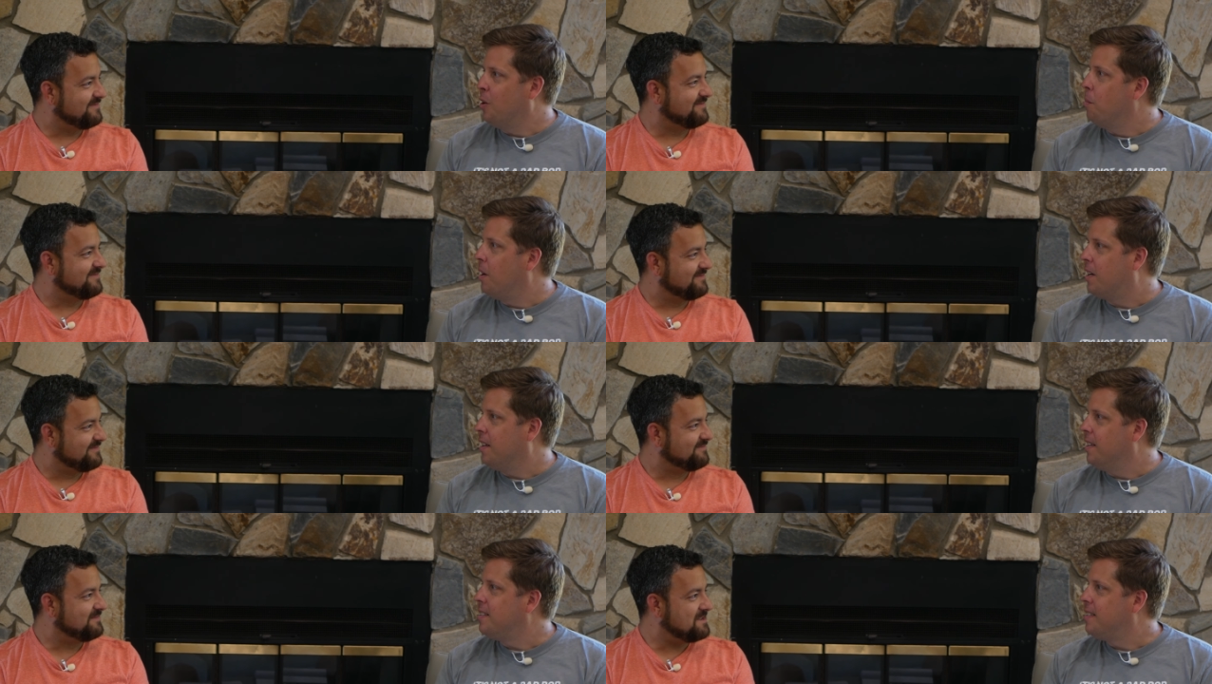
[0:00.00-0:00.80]
Speaker 1: you know bucket
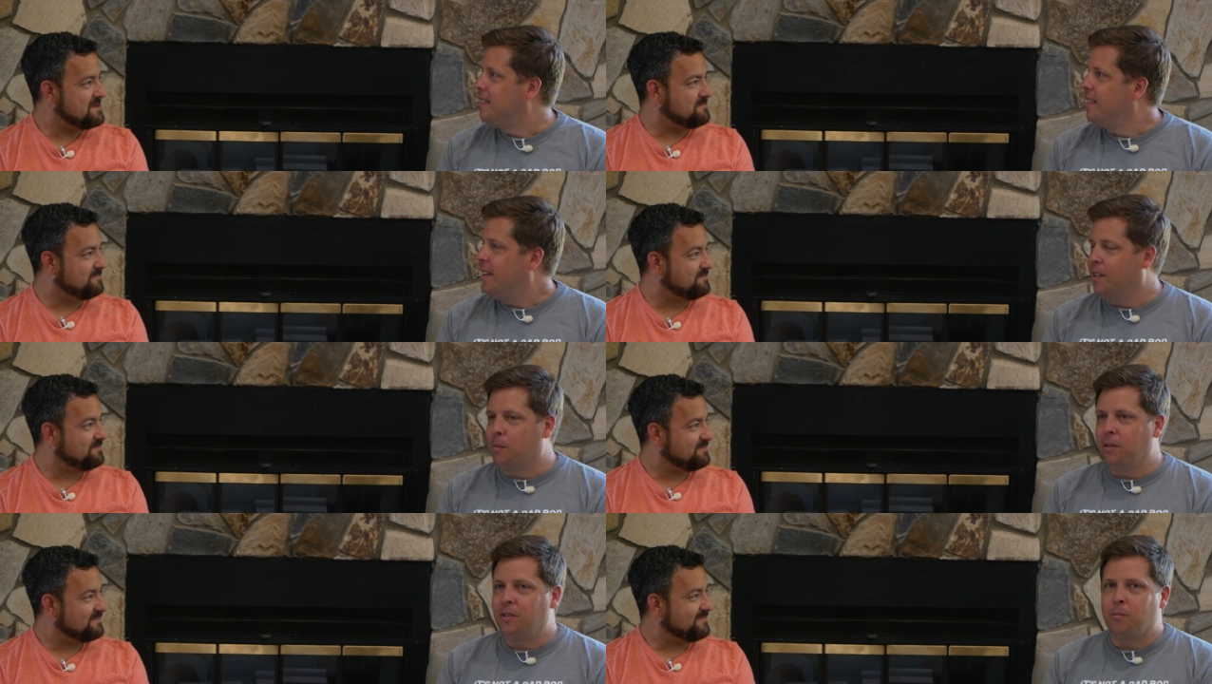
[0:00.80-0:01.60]
list, yeah. along
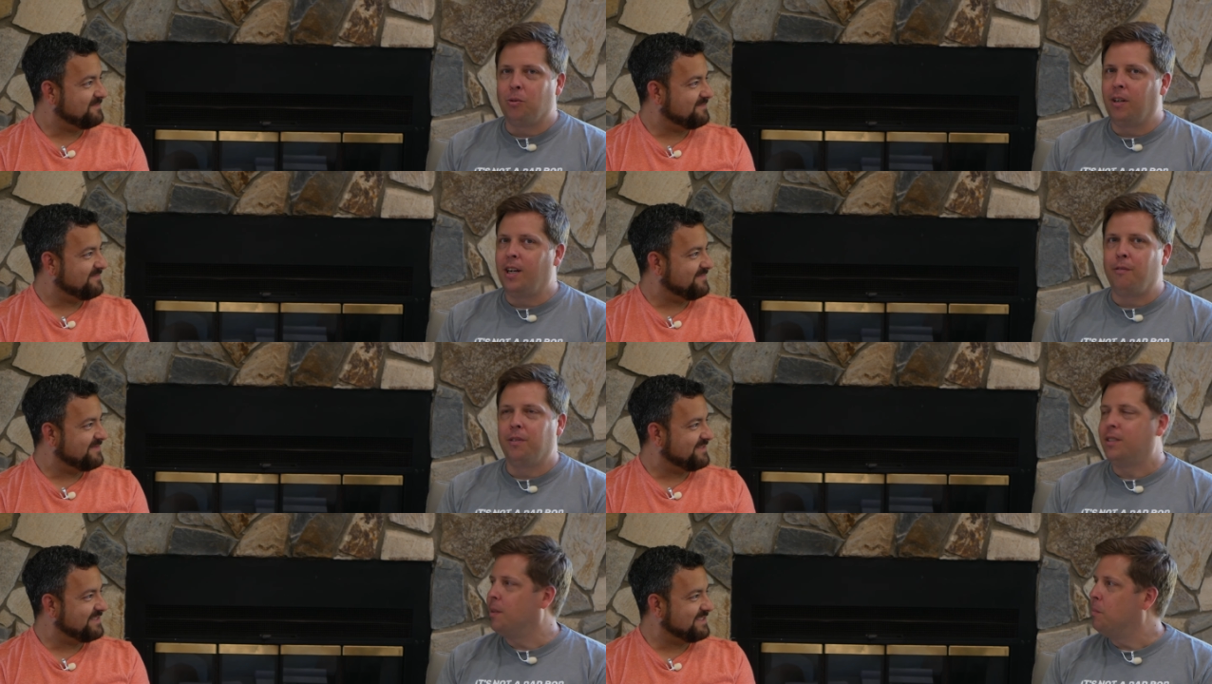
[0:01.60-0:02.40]
with some sort of
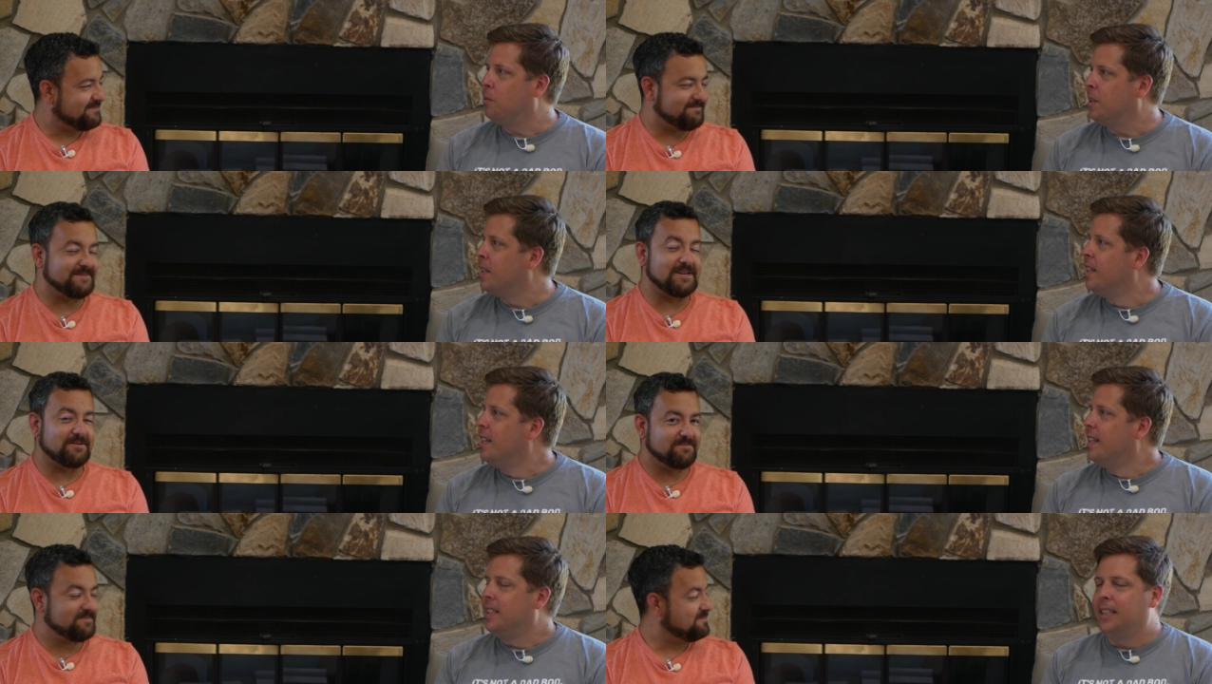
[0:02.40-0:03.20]
outfit at some point. Yeah.
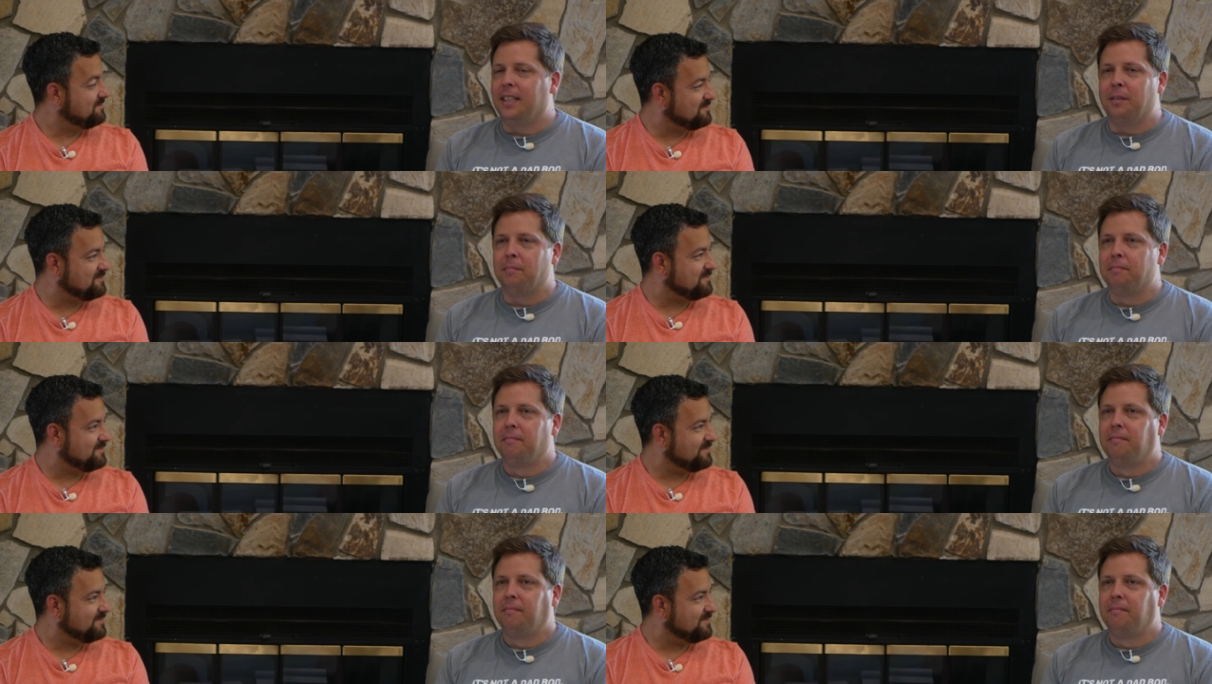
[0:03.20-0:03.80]
Um,